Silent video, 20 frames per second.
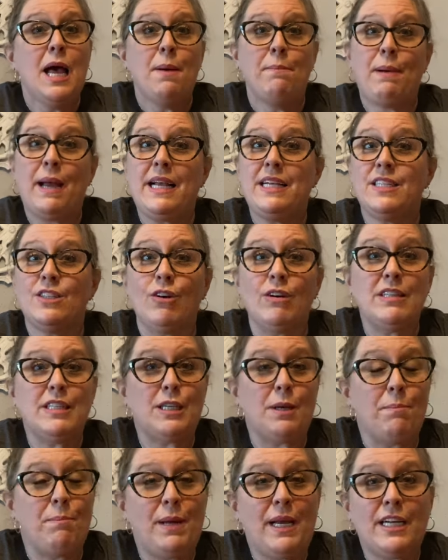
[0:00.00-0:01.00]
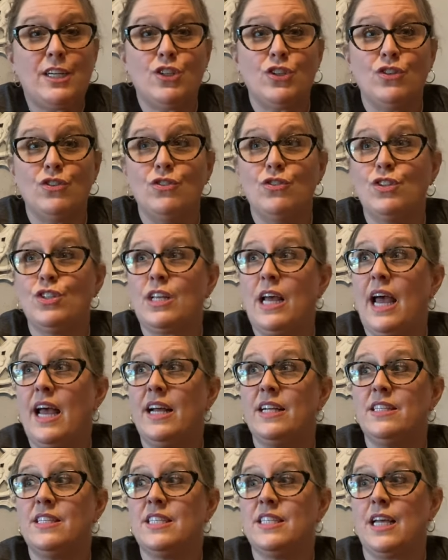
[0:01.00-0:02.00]
based on some pictures
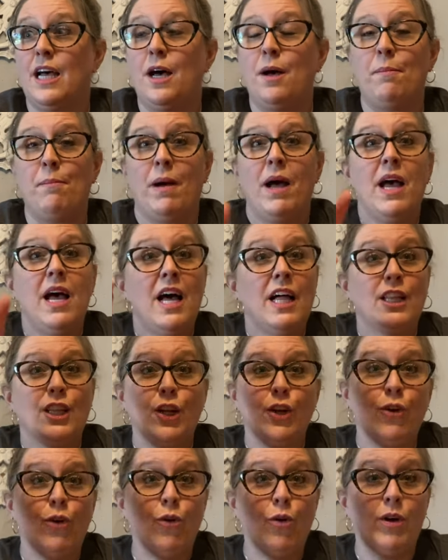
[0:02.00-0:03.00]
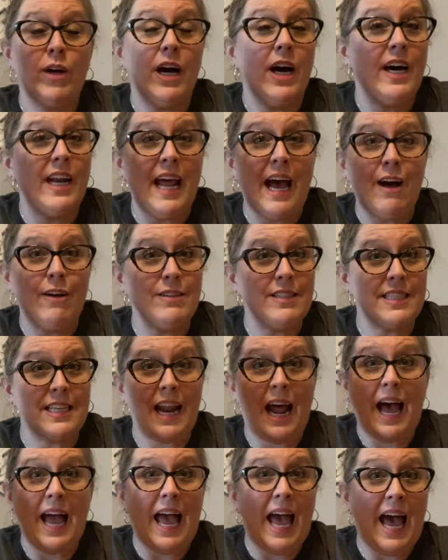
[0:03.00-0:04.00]
and some little cutouts that
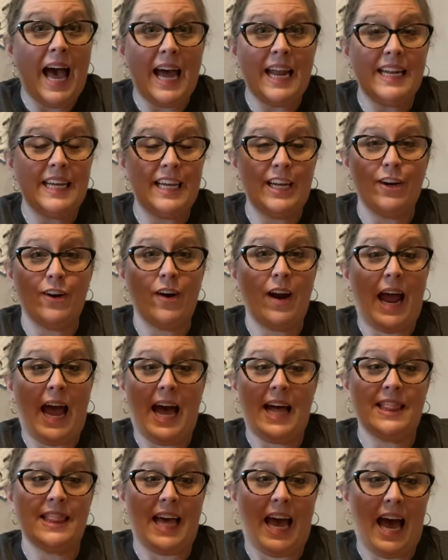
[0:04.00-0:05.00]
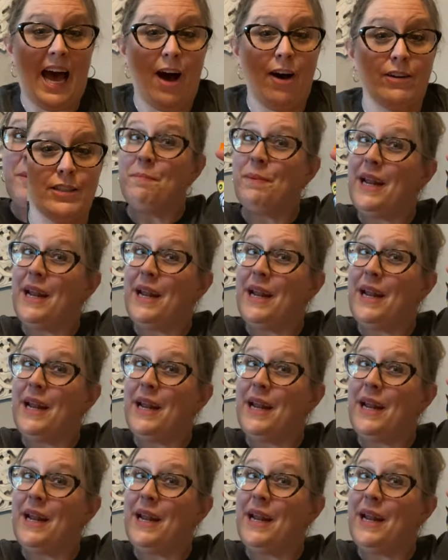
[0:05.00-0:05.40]
I had here at the house.